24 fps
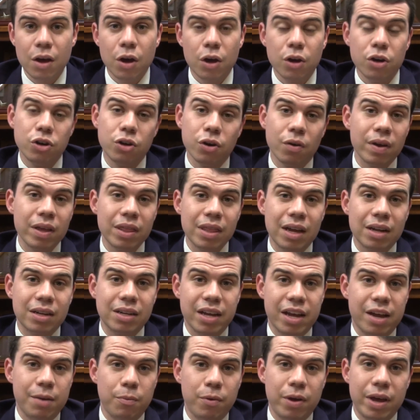During that
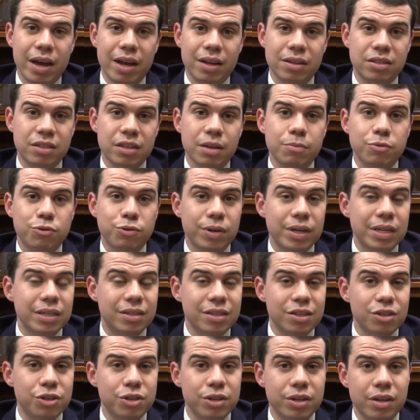time, we had some
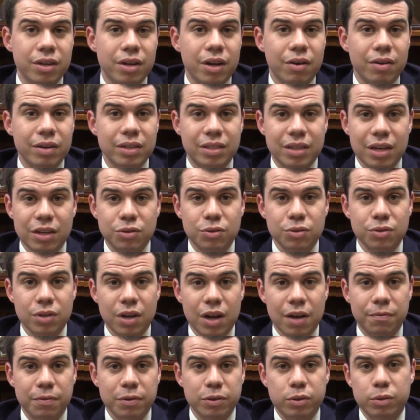transition in our assessor's
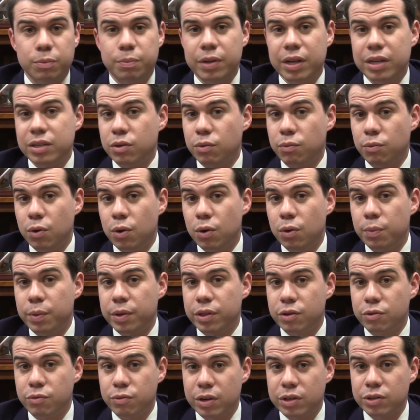office, who plays a role with
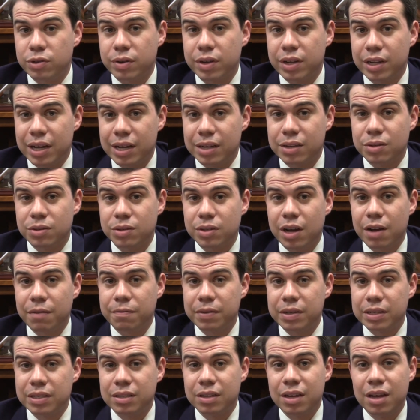the treasurer collector's
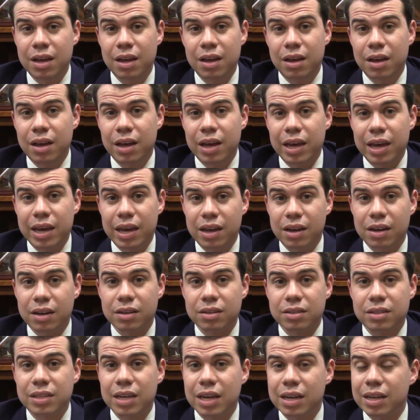office in
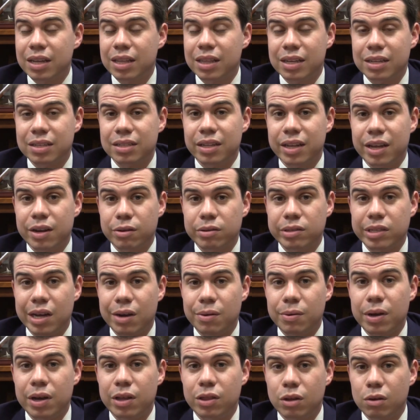sending these letters
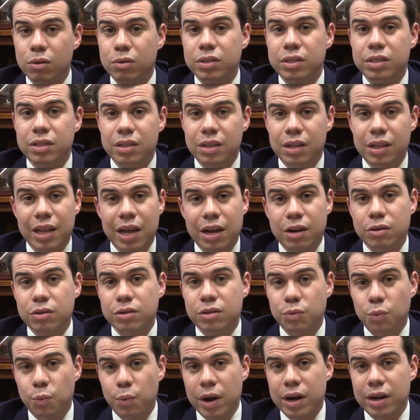out, and those
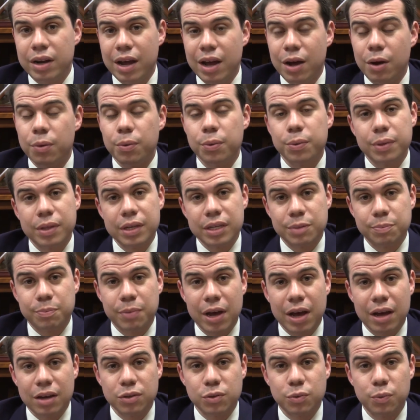letters went out this
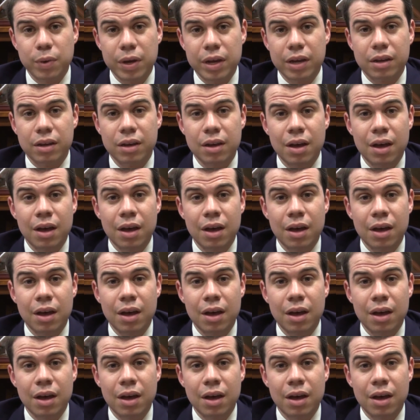past week,